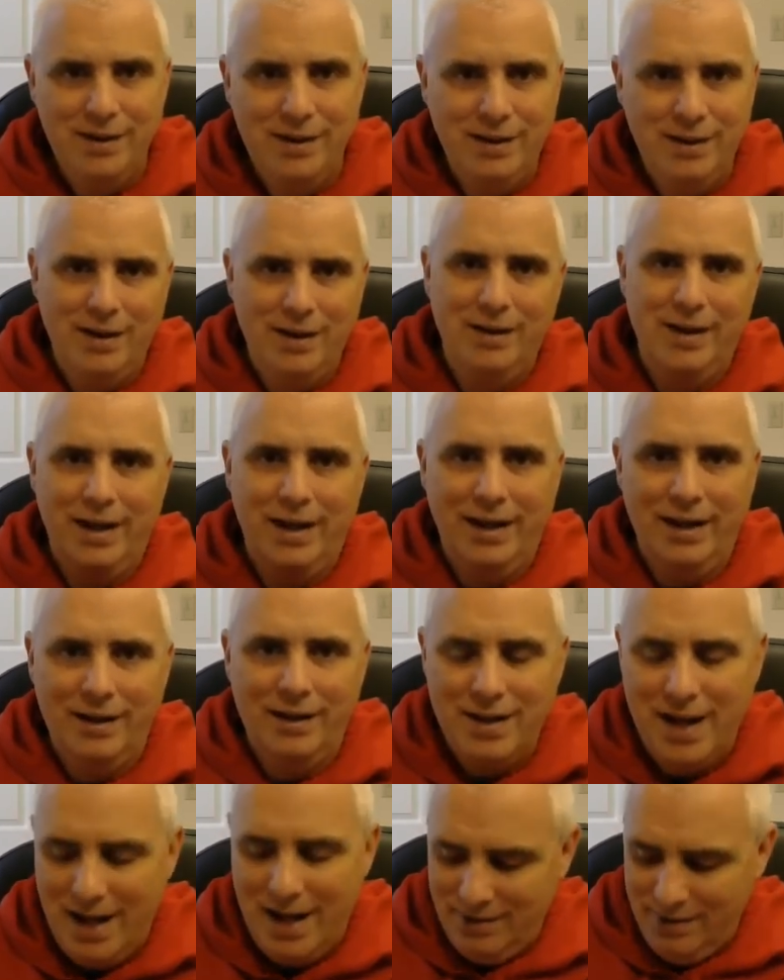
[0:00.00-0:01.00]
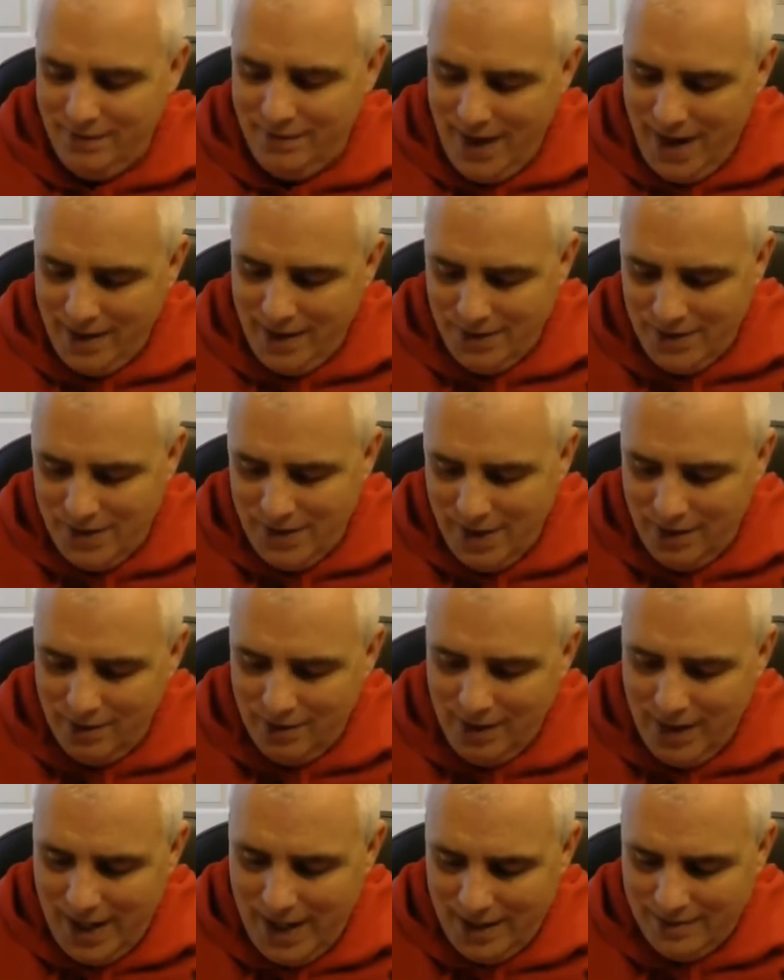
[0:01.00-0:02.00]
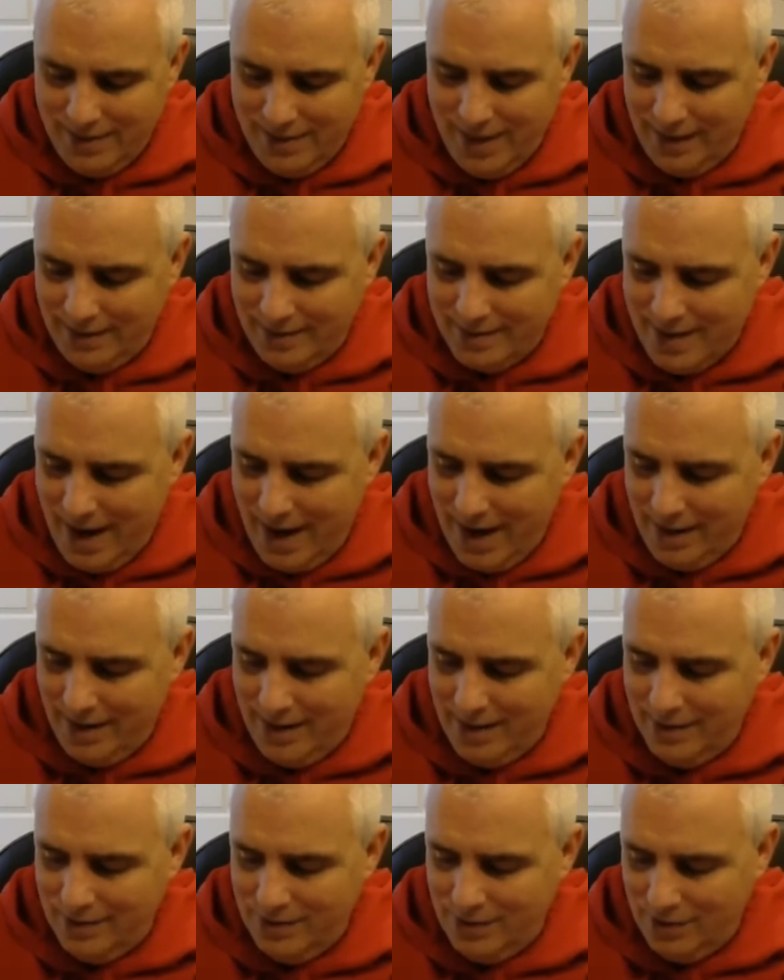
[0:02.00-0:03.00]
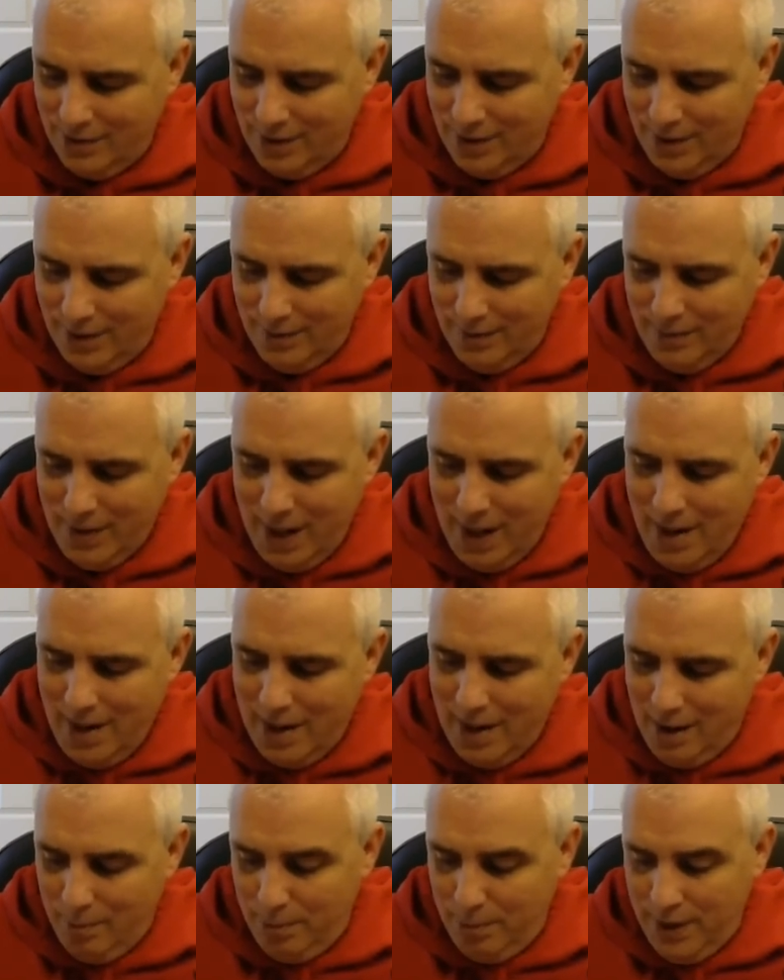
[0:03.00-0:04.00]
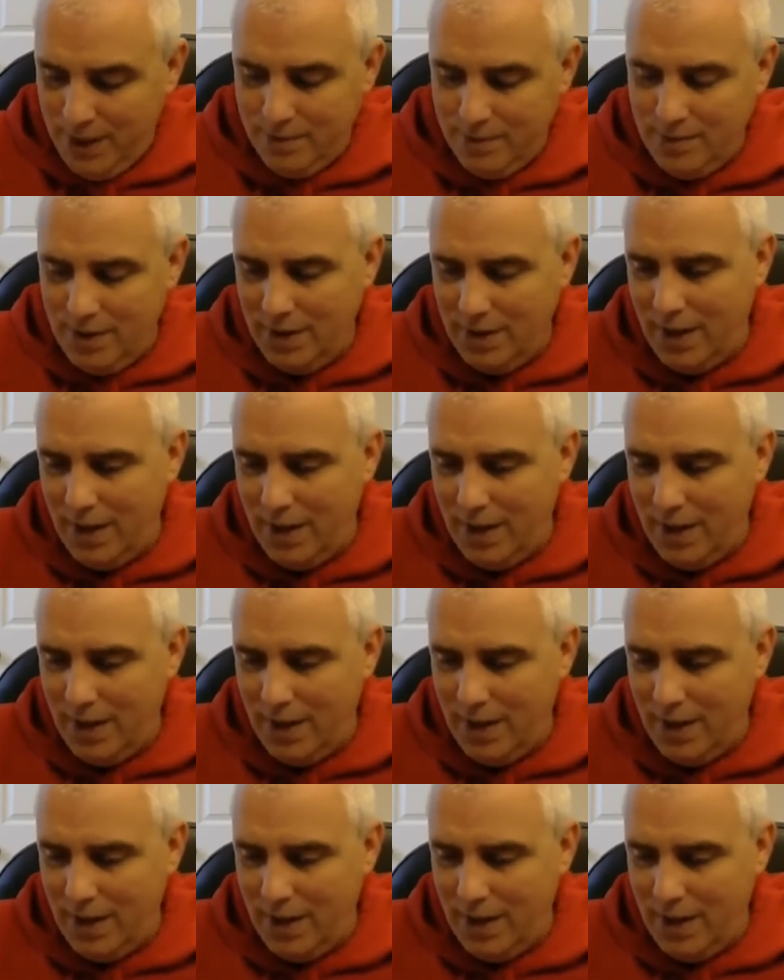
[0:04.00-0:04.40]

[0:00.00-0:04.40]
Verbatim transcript: like get classified as generalized anxiety disorder uh, but